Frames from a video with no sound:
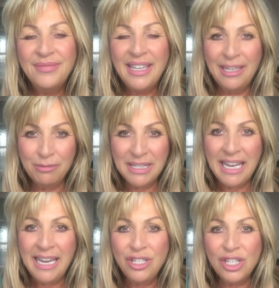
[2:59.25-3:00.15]
It was the
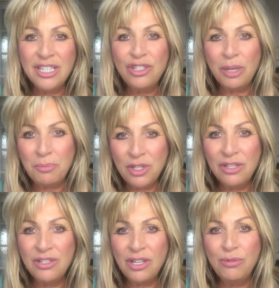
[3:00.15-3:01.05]
ancient
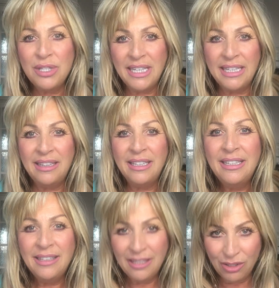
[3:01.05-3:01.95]
Egyptians who said
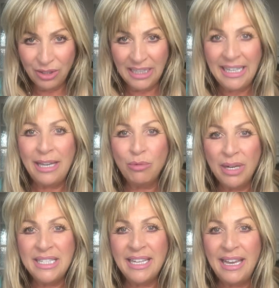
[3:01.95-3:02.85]
that on the
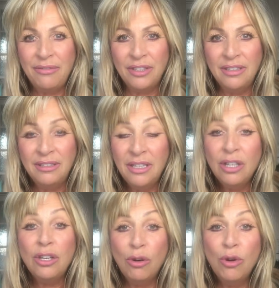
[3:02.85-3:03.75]
gateway to heaven,
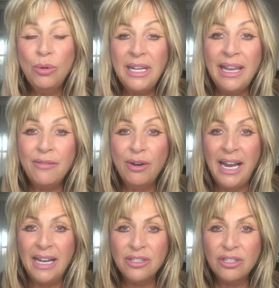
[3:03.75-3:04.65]
you're only ever
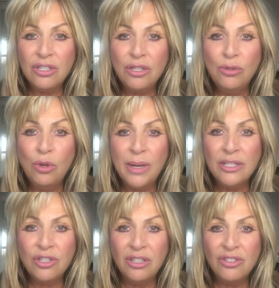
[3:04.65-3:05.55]
asked two
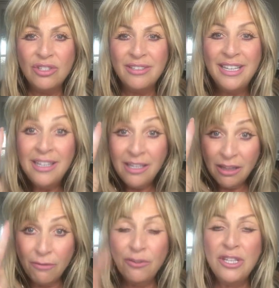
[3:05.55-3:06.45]
questions.
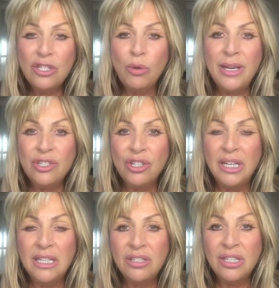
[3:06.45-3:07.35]
The first question
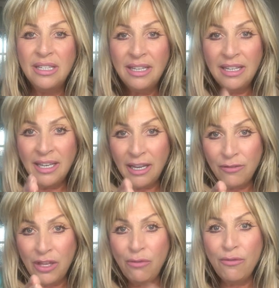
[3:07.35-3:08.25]
is, have
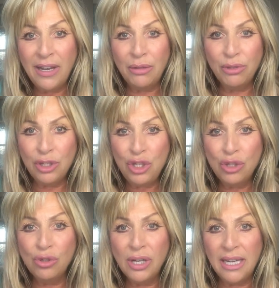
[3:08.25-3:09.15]
you found the
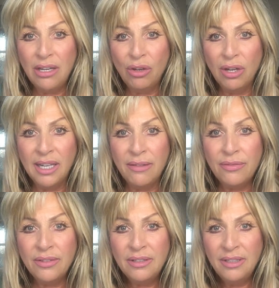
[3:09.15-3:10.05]
joy in your
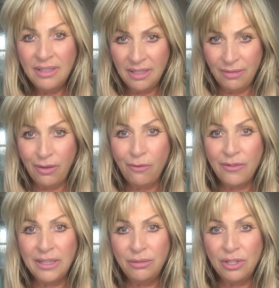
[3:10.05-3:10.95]
life? Have you
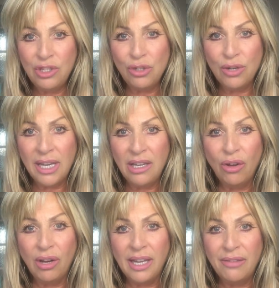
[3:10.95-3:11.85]
found the joy in
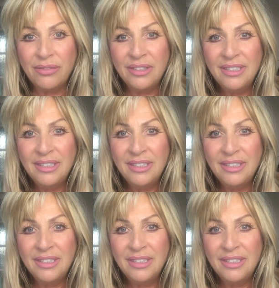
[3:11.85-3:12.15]
your life?